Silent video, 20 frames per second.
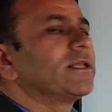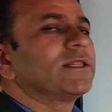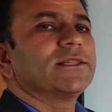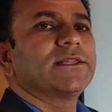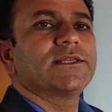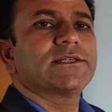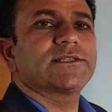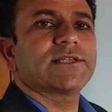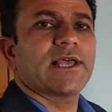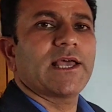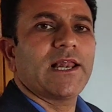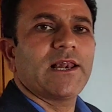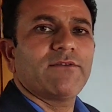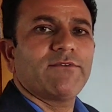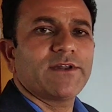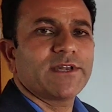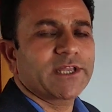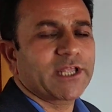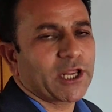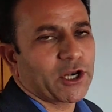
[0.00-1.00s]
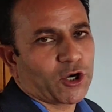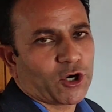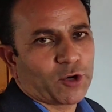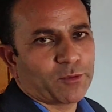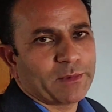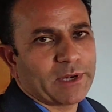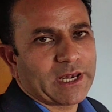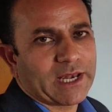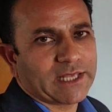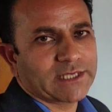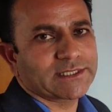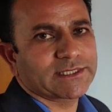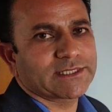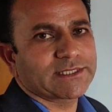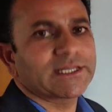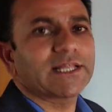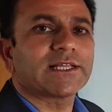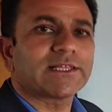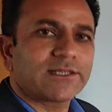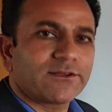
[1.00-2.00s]
this L1 cannot be less
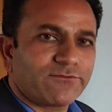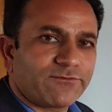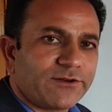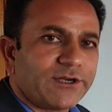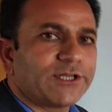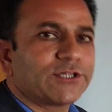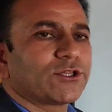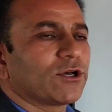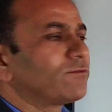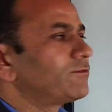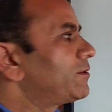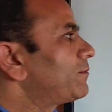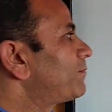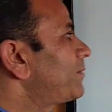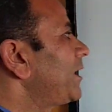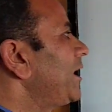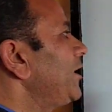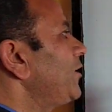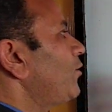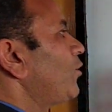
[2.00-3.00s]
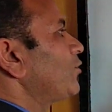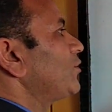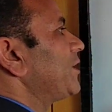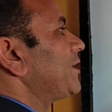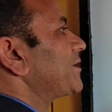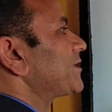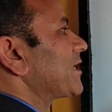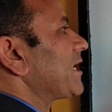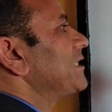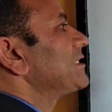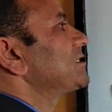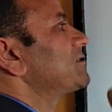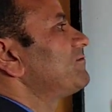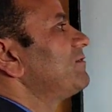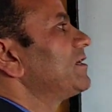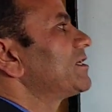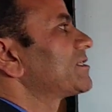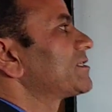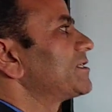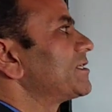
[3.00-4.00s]
than the width of the plate or the
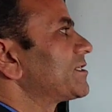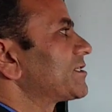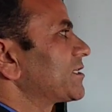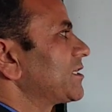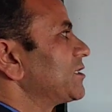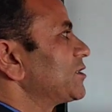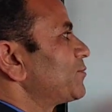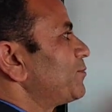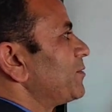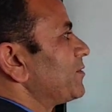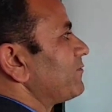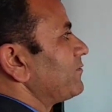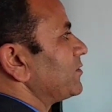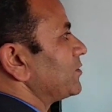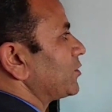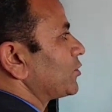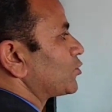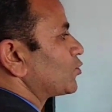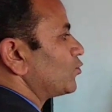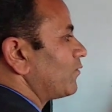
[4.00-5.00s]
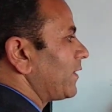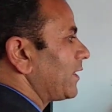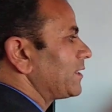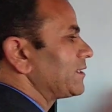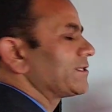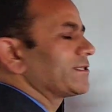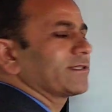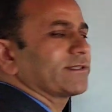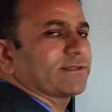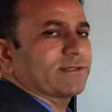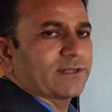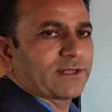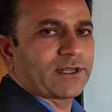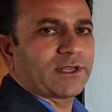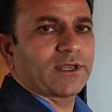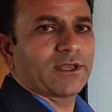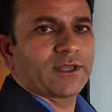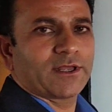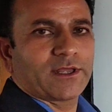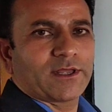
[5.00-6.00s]
transverse distance between the two welds.
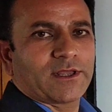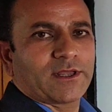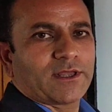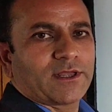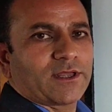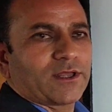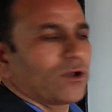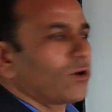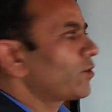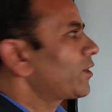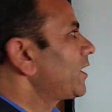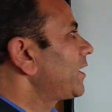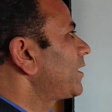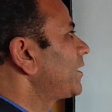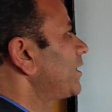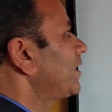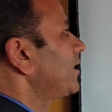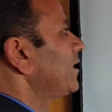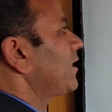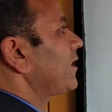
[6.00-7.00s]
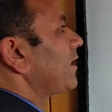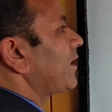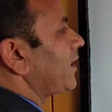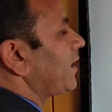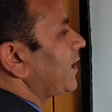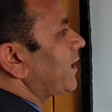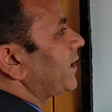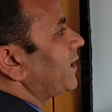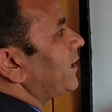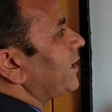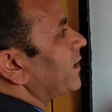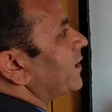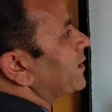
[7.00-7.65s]
Okay, and